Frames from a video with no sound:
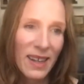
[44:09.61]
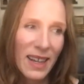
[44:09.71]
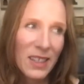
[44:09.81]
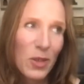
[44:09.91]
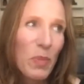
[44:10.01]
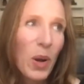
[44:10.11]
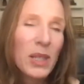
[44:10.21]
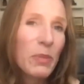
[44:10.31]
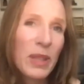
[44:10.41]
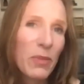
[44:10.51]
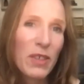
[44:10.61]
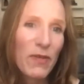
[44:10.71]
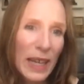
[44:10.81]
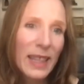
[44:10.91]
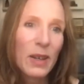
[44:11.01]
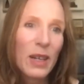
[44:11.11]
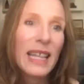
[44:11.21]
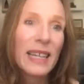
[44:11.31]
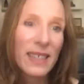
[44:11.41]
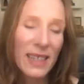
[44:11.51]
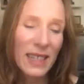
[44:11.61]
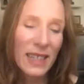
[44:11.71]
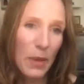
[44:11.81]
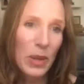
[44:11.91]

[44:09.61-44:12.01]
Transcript: so the fact that things can happen